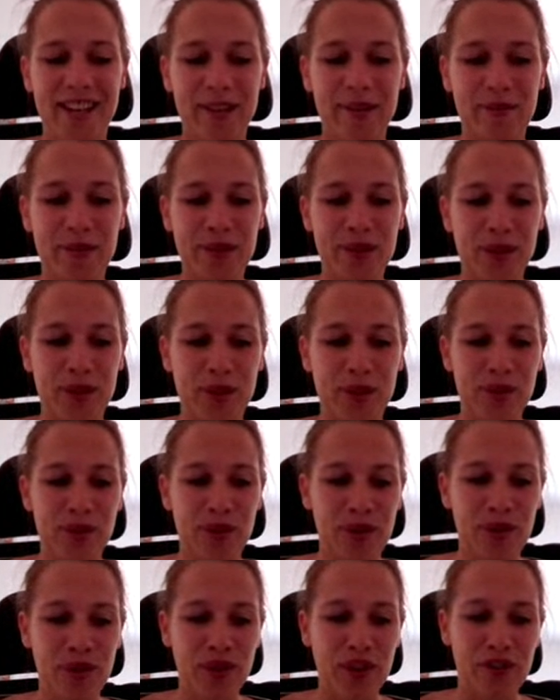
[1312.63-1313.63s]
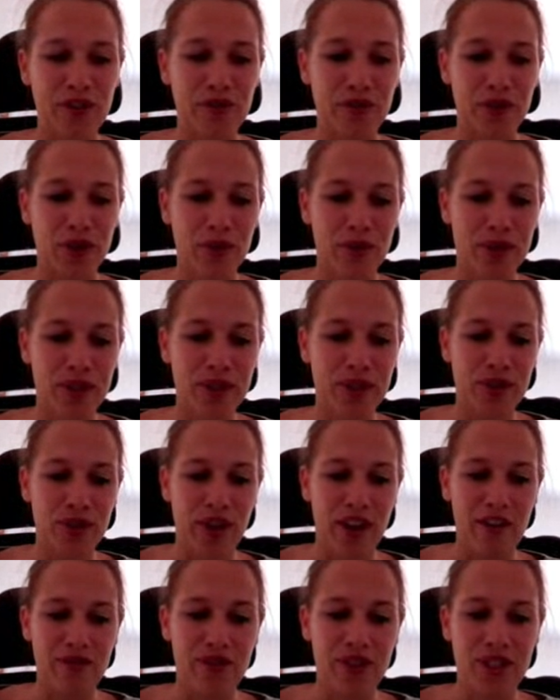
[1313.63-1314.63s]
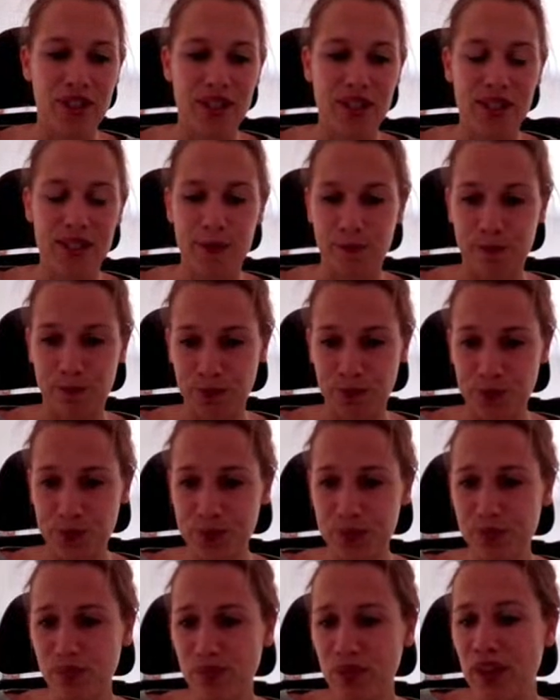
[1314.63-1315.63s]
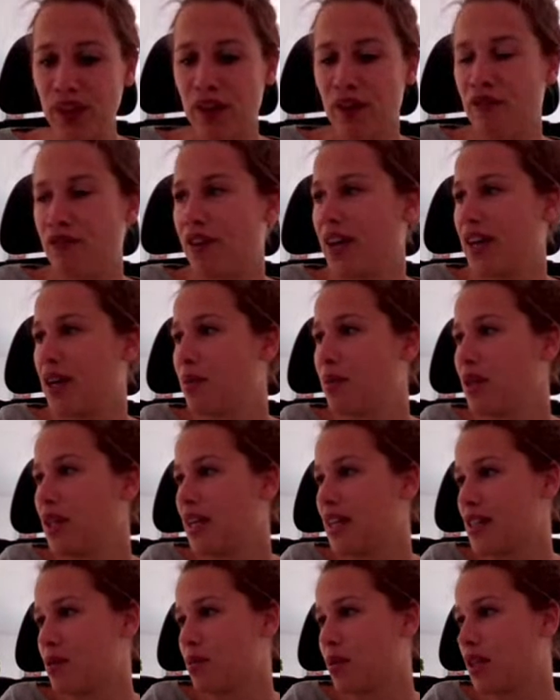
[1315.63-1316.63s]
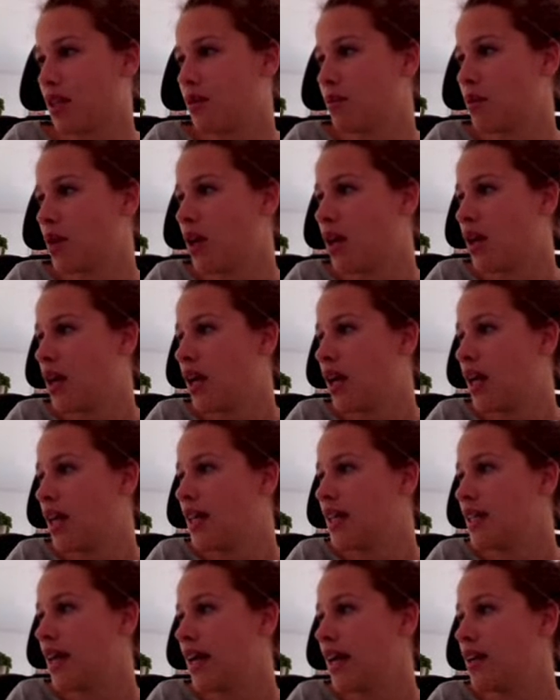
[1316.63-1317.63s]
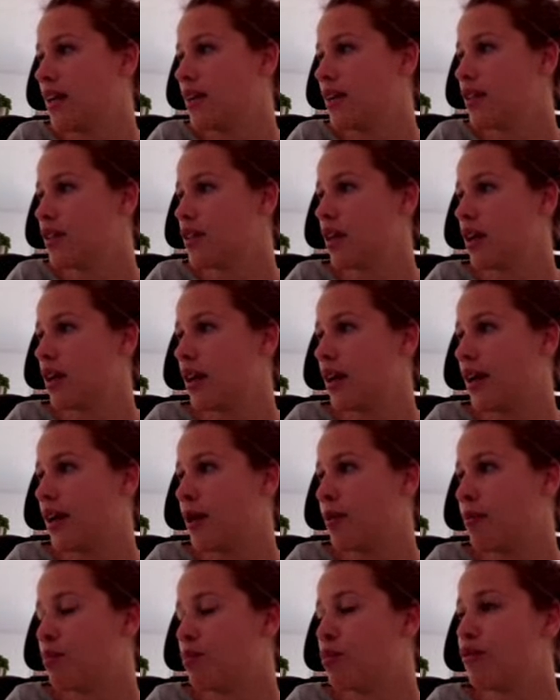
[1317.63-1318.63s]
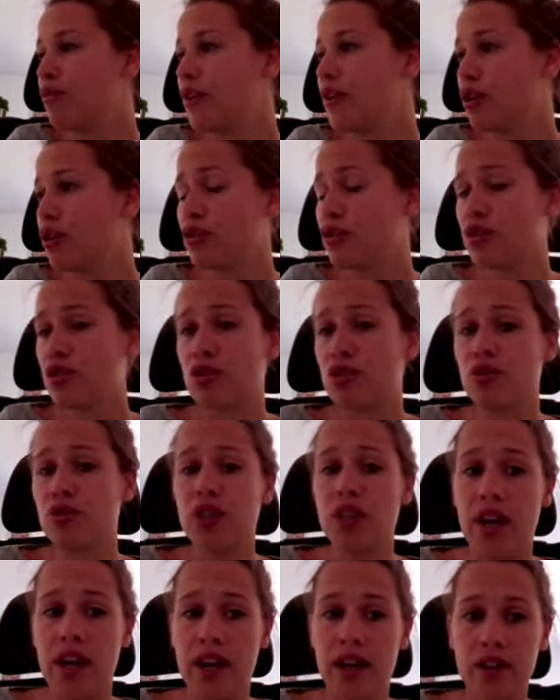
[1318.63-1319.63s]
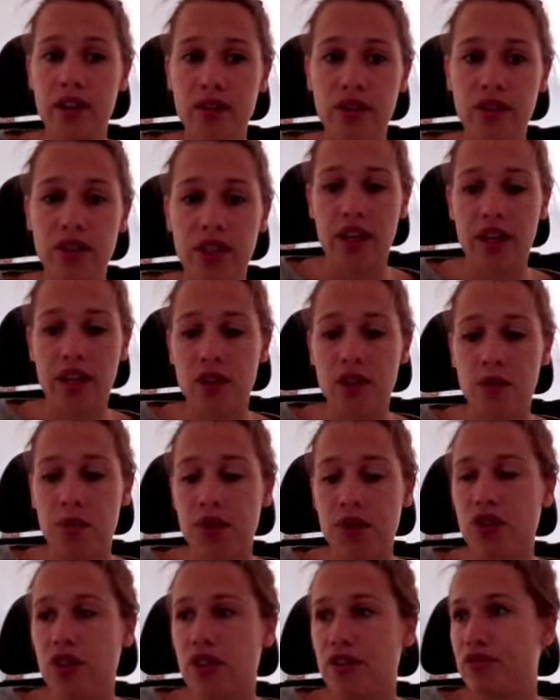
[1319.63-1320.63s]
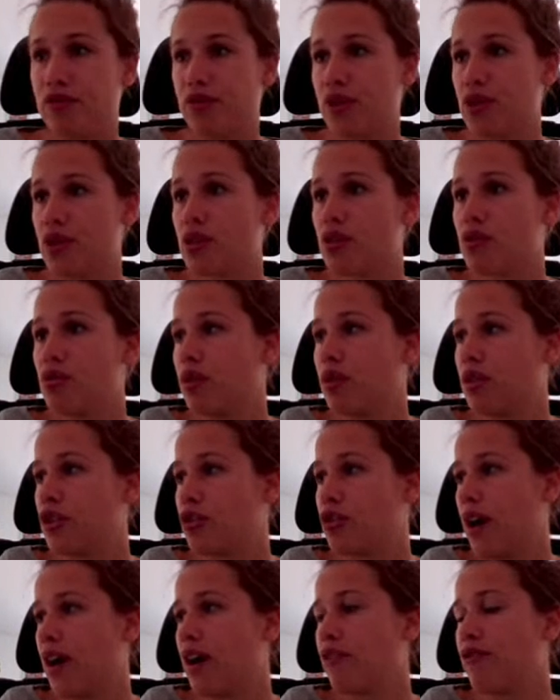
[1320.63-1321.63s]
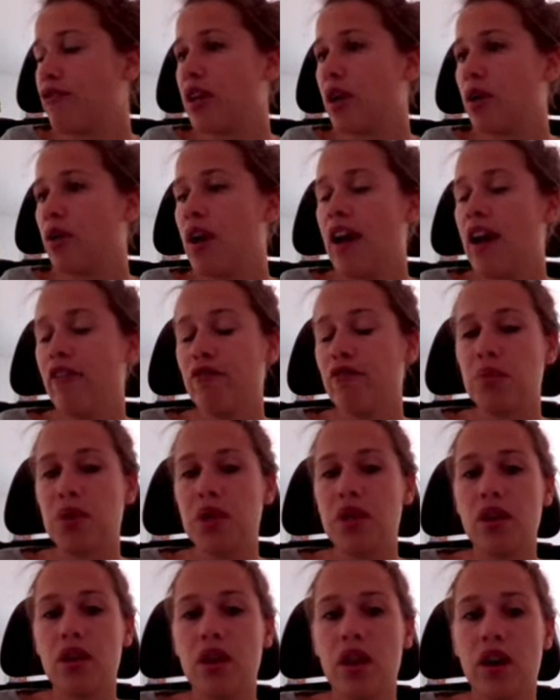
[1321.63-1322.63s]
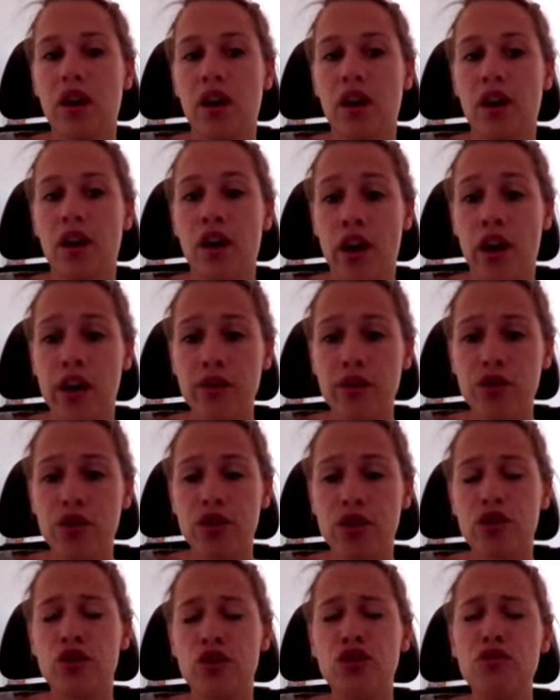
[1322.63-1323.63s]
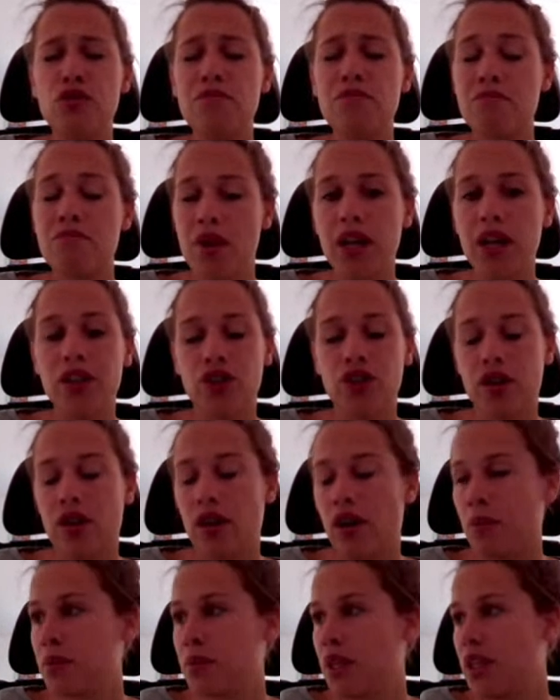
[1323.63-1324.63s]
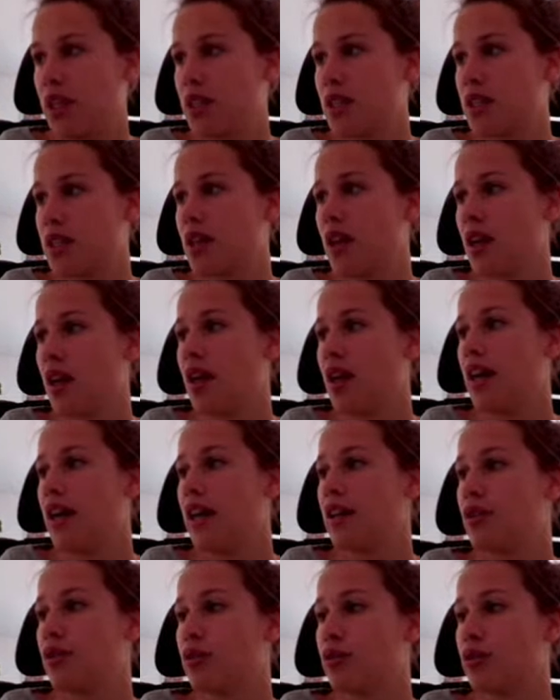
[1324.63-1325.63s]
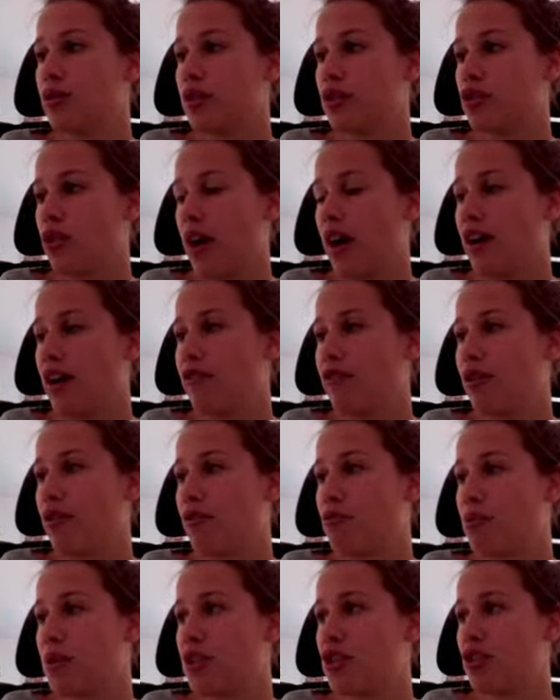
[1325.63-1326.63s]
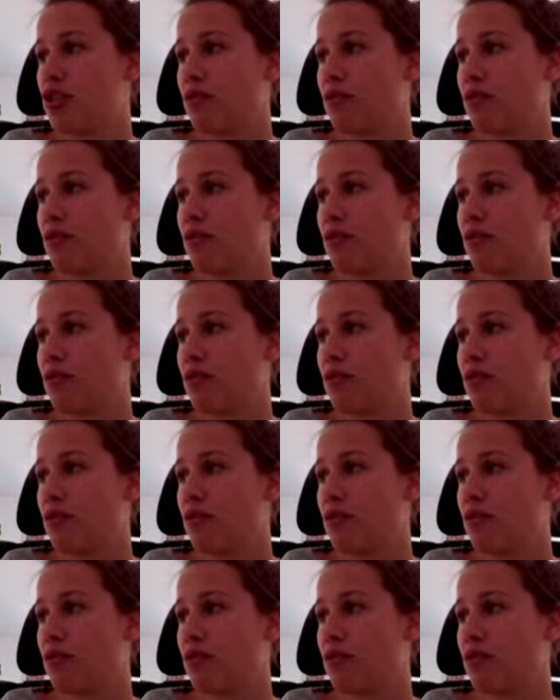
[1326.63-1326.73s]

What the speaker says: So looking forward to have this available as well. Then moving on to the editors, especially first Google Drive, there have been announced 2 major updates in Google Drive, of which the